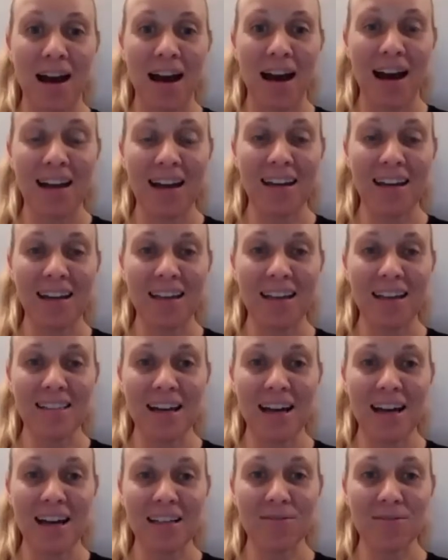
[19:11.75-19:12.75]
And it's
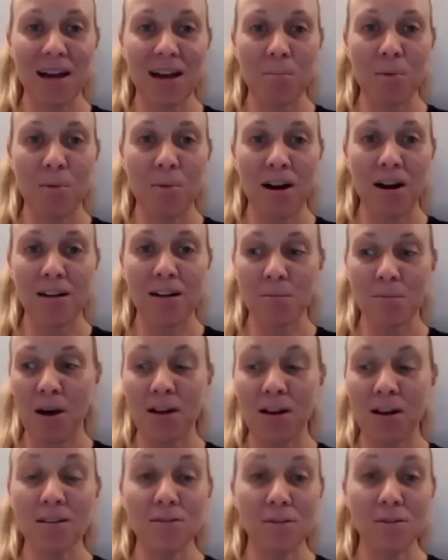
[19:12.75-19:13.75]
kind of that part
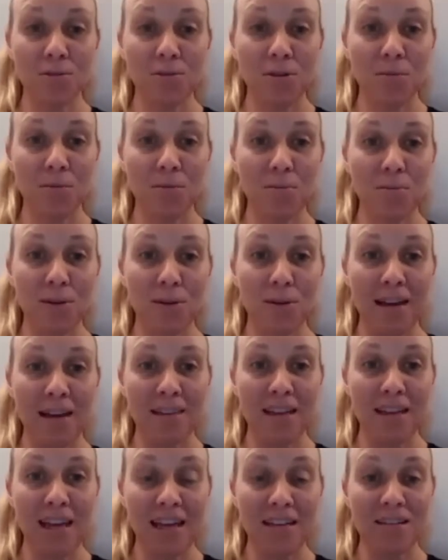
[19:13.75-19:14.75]
about the group
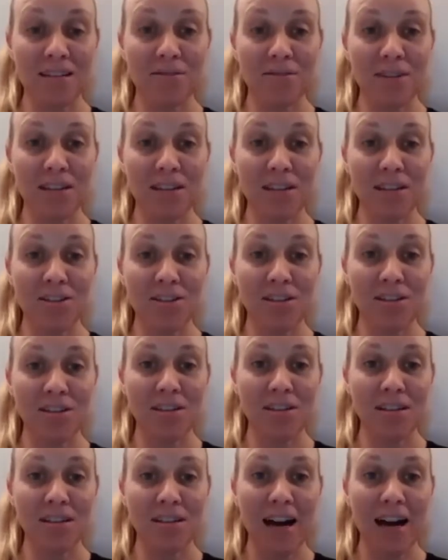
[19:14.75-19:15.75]
and the
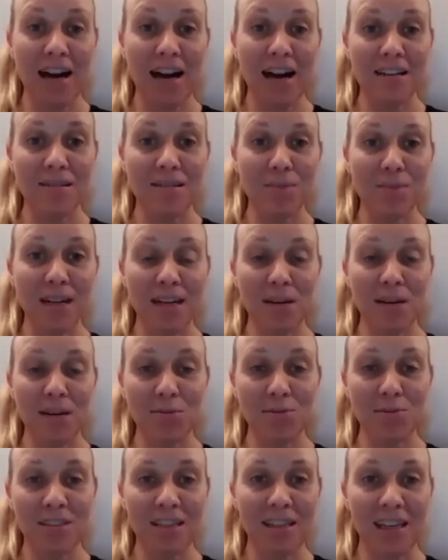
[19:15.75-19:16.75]
individual, and being able
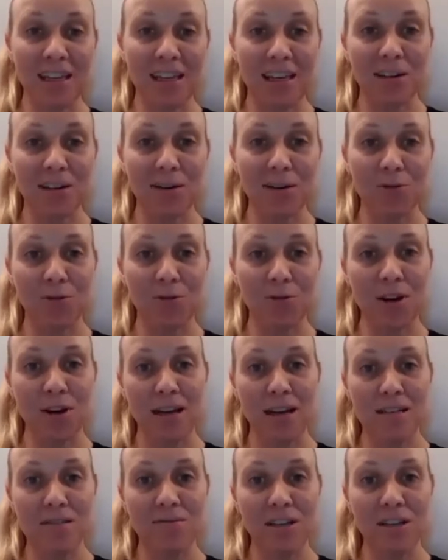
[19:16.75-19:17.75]
to cater for
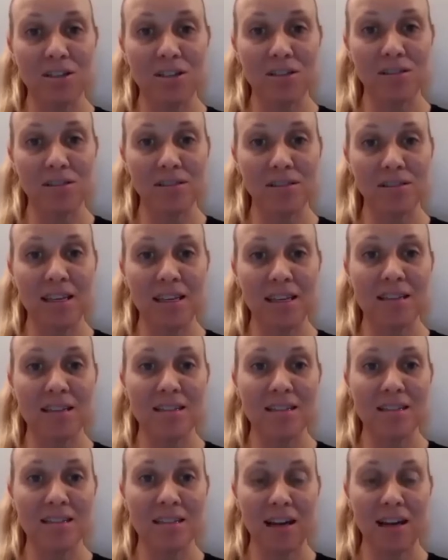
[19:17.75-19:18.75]
individual
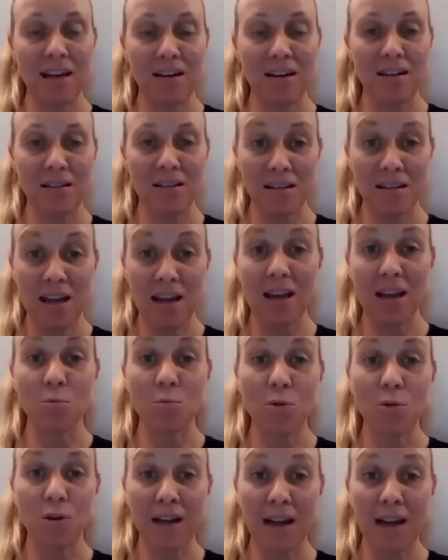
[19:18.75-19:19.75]
needs in
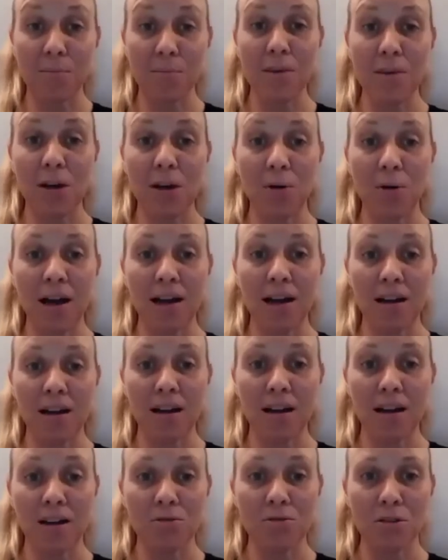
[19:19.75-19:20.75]
what can be quite a
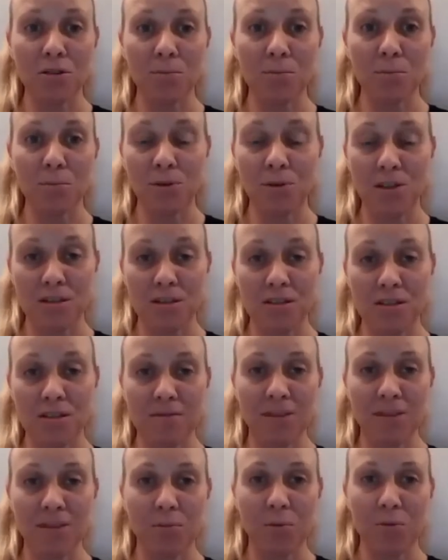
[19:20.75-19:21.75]
large group, which
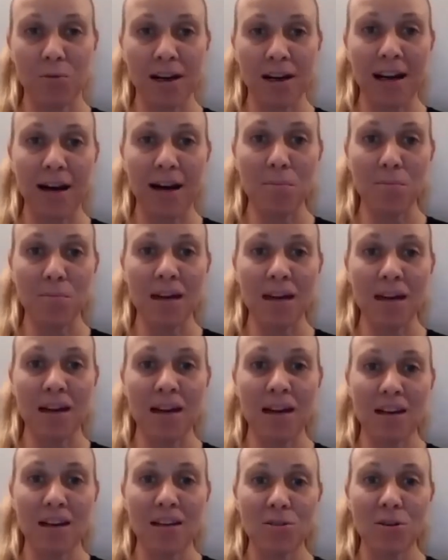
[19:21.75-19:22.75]
development work can be.
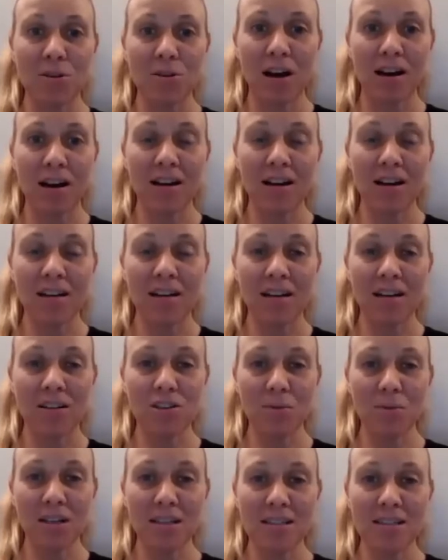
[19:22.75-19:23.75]
So Karen, do
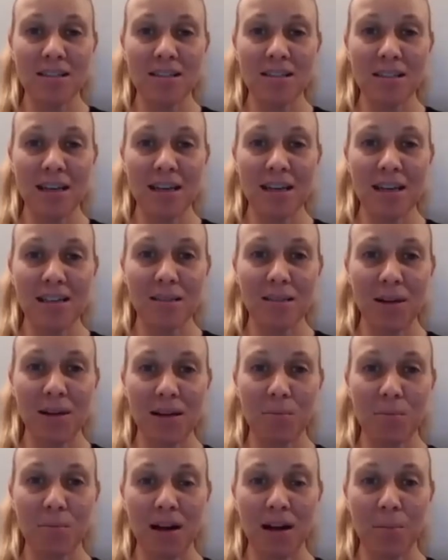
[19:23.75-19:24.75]
you want to
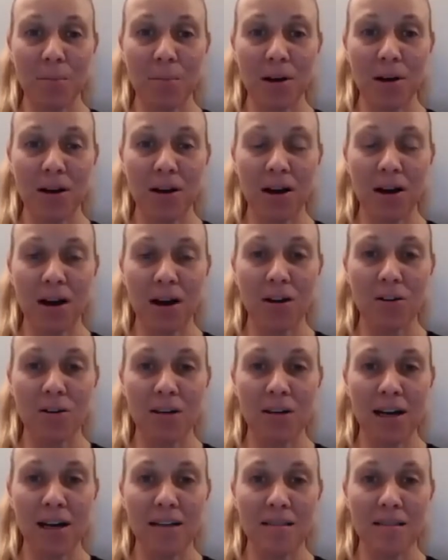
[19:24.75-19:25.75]
explain a bit about how
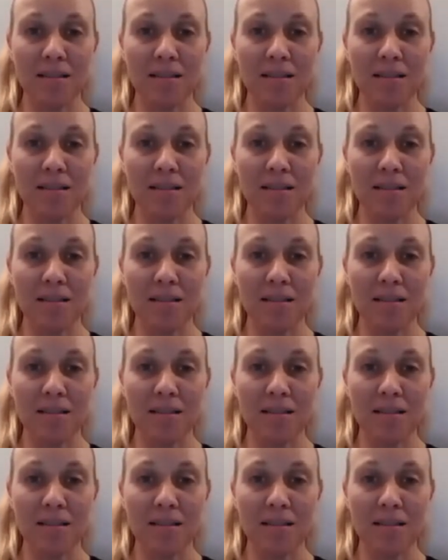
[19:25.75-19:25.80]
you guys